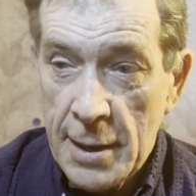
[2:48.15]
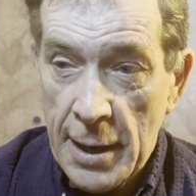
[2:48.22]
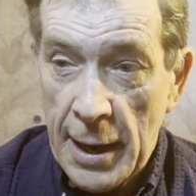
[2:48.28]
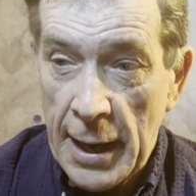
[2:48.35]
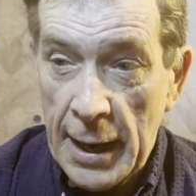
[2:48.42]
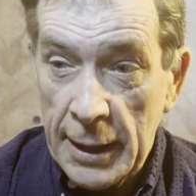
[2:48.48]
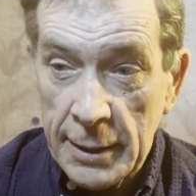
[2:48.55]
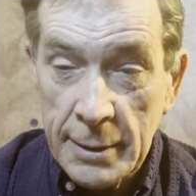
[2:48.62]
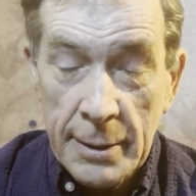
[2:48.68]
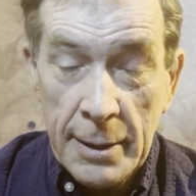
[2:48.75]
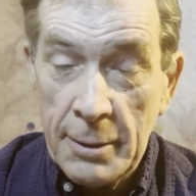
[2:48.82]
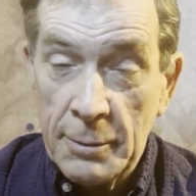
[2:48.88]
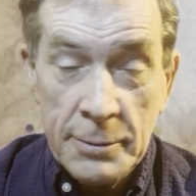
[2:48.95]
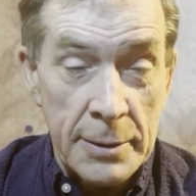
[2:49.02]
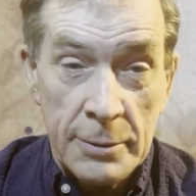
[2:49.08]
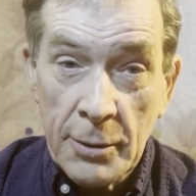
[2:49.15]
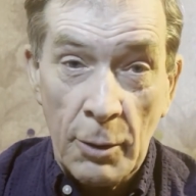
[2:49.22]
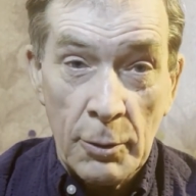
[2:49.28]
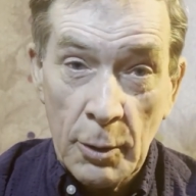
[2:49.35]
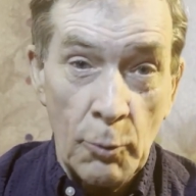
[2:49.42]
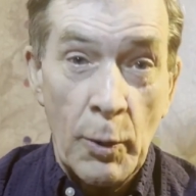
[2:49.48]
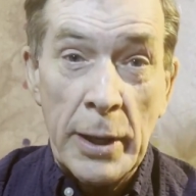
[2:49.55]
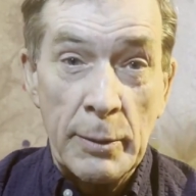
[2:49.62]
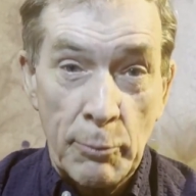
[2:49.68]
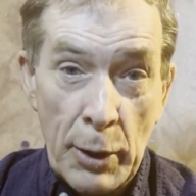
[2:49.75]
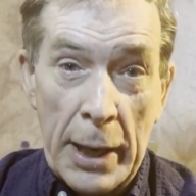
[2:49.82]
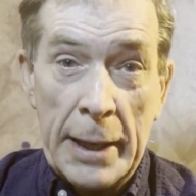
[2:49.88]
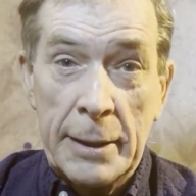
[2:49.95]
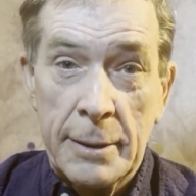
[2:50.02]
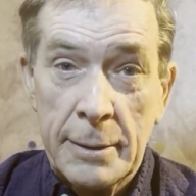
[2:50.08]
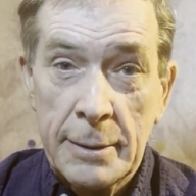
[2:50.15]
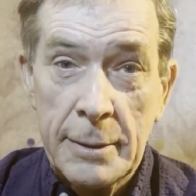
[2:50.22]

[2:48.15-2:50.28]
and he was a total windbag.